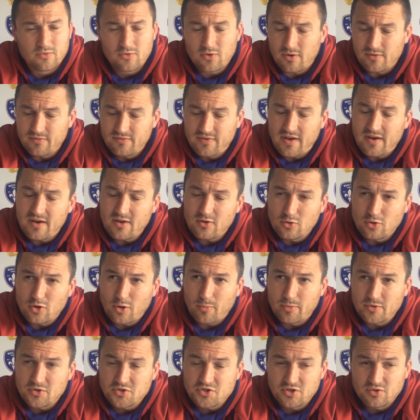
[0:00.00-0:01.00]
So we've got a very
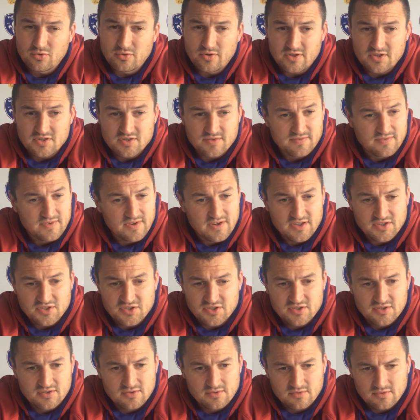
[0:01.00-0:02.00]
good opportunity to
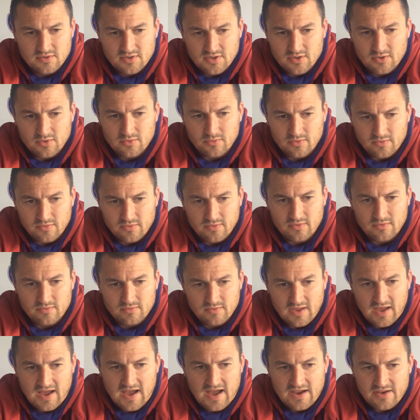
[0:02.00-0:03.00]
finish, the
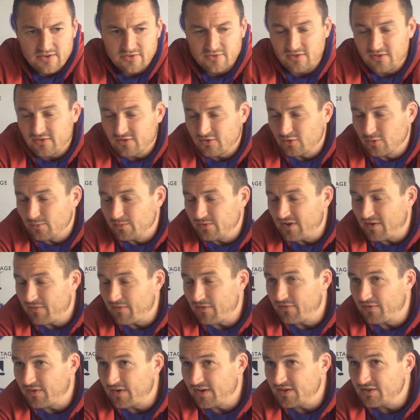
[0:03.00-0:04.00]
highest this
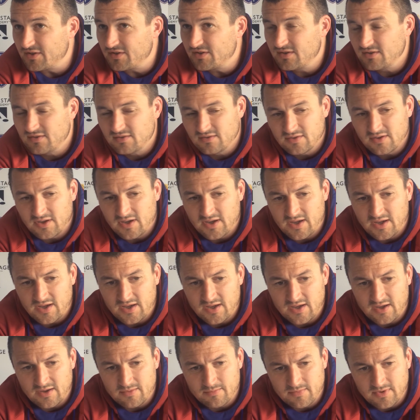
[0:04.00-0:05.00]
club's ever finished
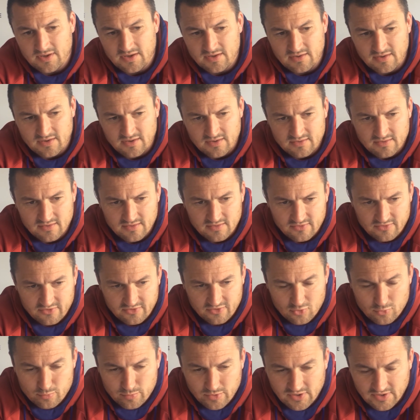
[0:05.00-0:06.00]

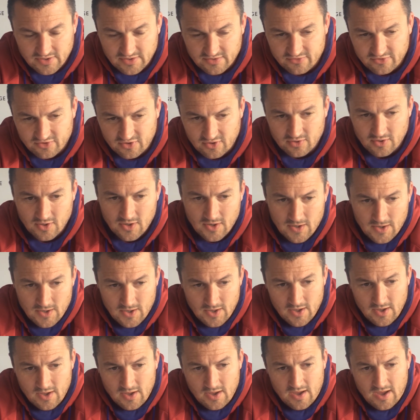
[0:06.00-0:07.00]
in Super League. So,
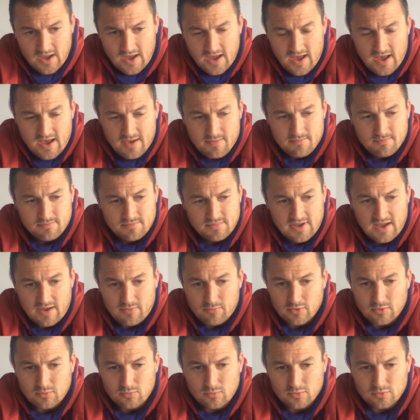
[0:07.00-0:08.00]

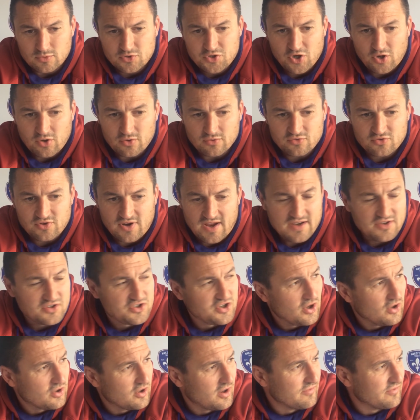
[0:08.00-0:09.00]
we'll
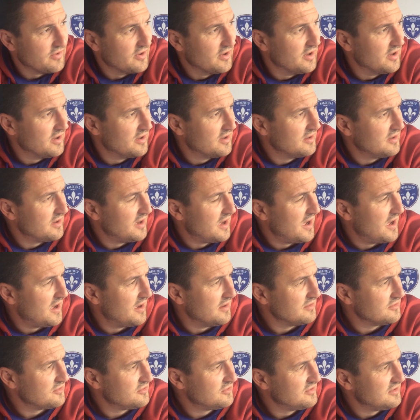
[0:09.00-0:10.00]
try and chalk
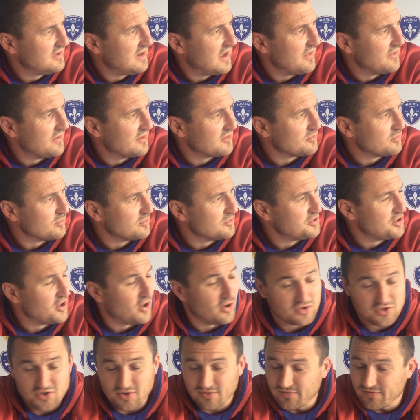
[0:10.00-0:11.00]
off get this
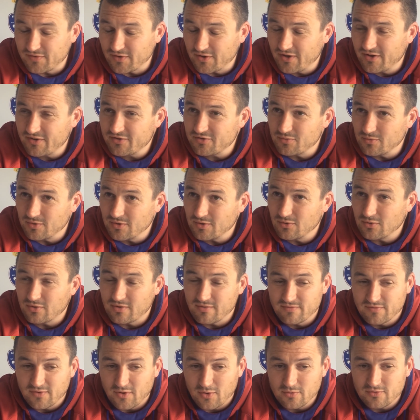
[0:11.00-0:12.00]
one chalked off first. We're
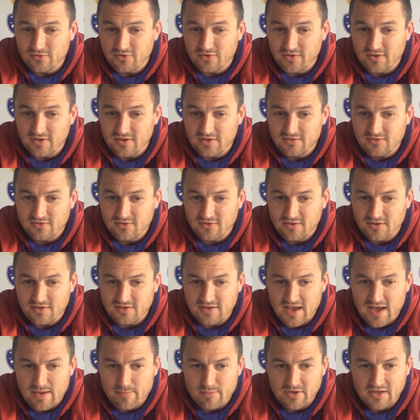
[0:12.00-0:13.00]
looking forward to
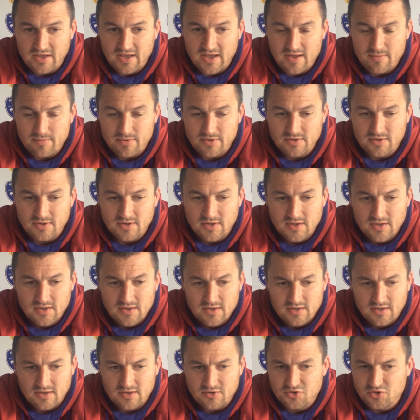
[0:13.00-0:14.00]
the Derby game, and
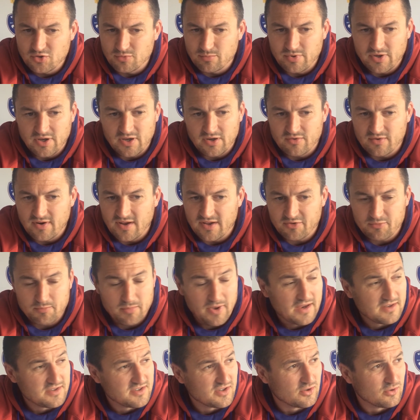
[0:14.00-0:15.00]
it should be a
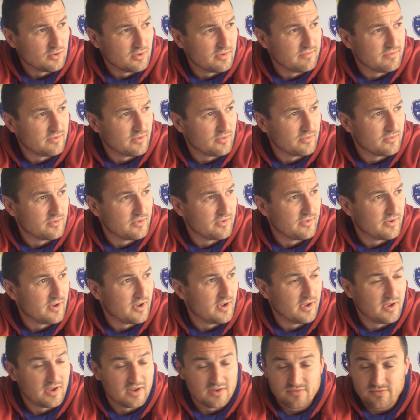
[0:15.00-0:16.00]
great spectacle in front
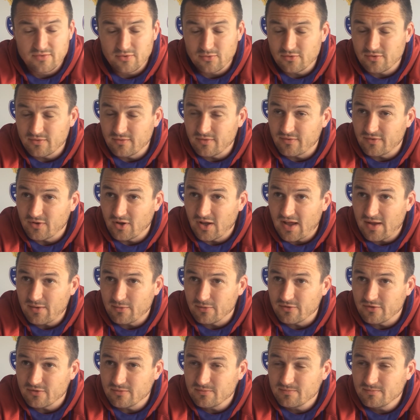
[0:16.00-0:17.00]
of a
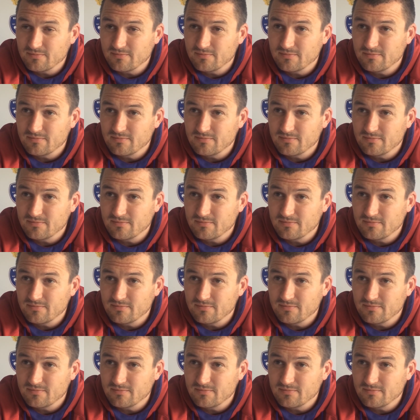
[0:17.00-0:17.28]
full house.